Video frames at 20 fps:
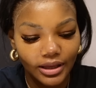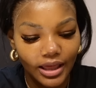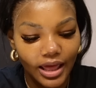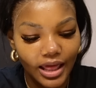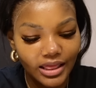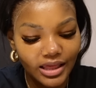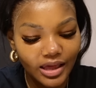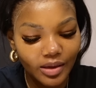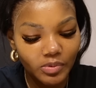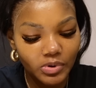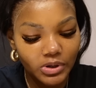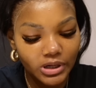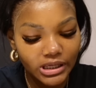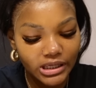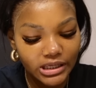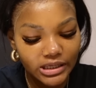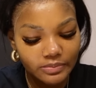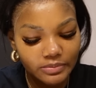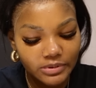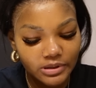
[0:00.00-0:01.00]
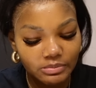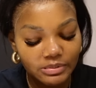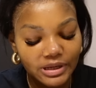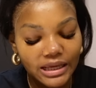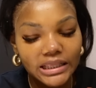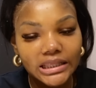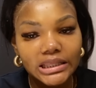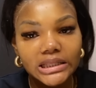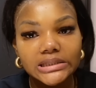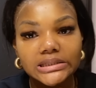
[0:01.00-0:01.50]
I think I'm going to keep them
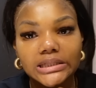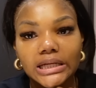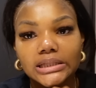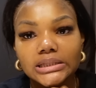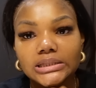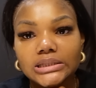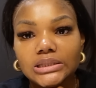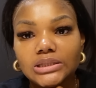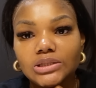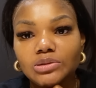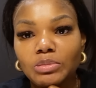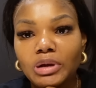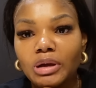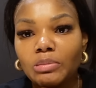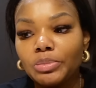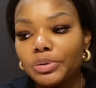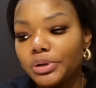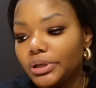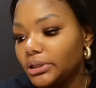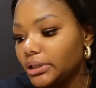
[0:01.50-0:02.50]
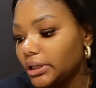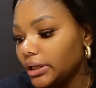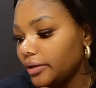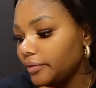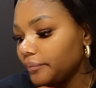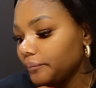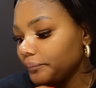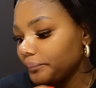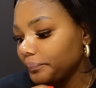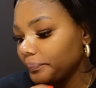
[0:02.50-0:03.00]
like this until my
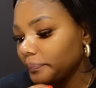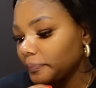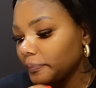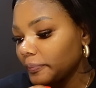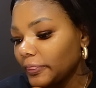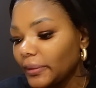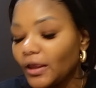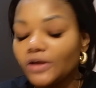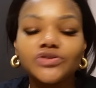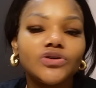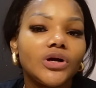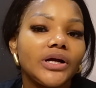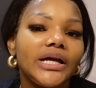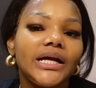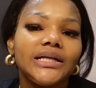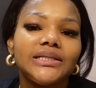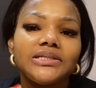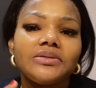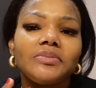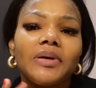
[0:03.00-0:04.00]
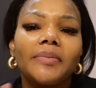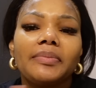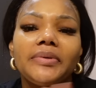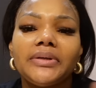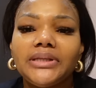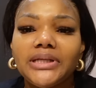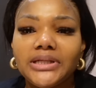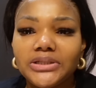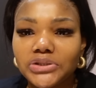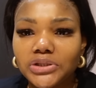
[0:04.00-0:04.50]
birthday. Sorry, until my
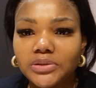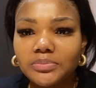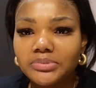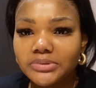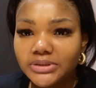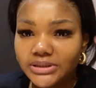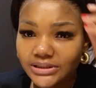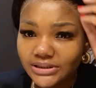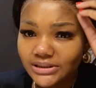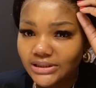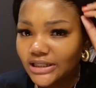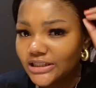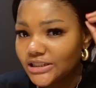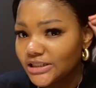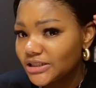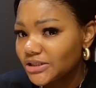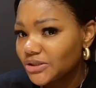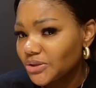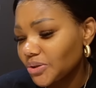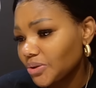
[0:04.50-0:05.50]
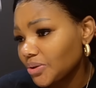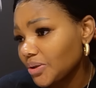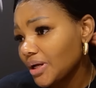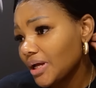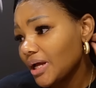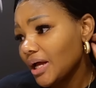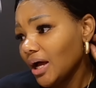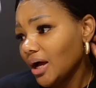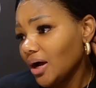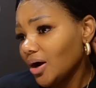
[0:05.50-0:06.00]
birthday trip, because I didn't go
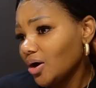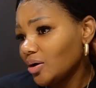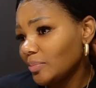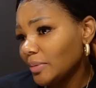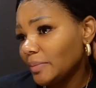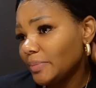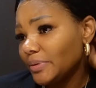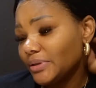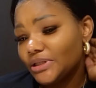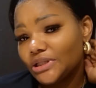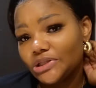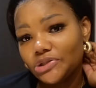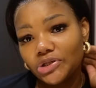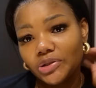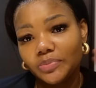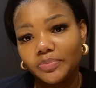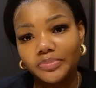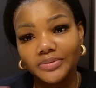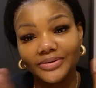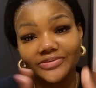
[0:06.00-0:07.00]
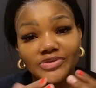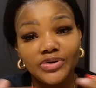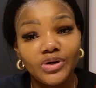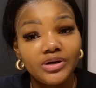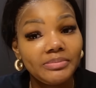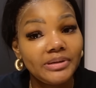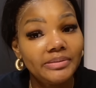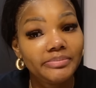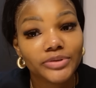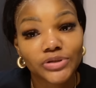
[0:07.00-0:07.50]
on my birthday trip. If you're
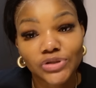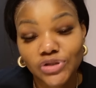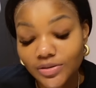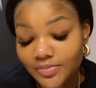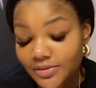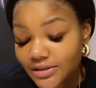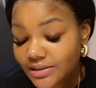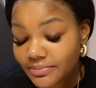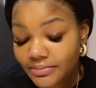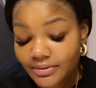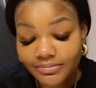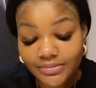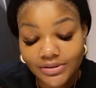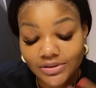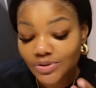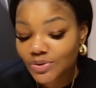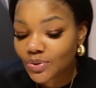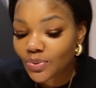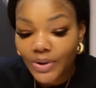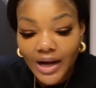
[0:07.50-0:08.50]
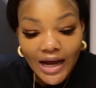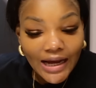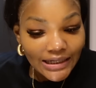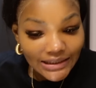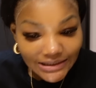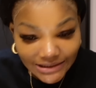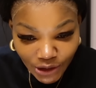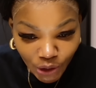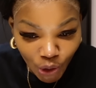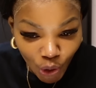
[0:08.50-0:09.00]
on memberships, the members know why I
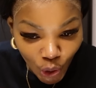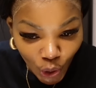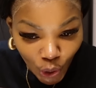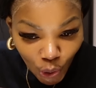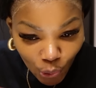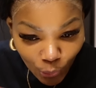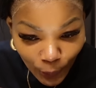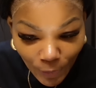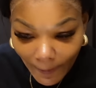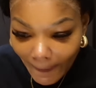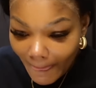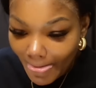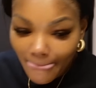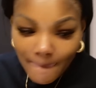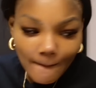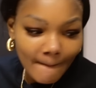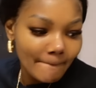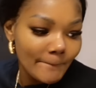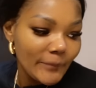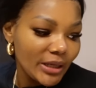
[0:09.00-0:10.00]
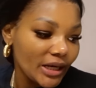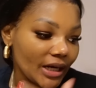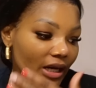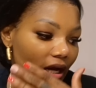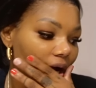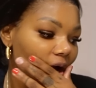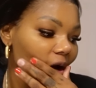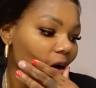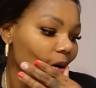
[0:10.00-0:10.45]
didn't go. But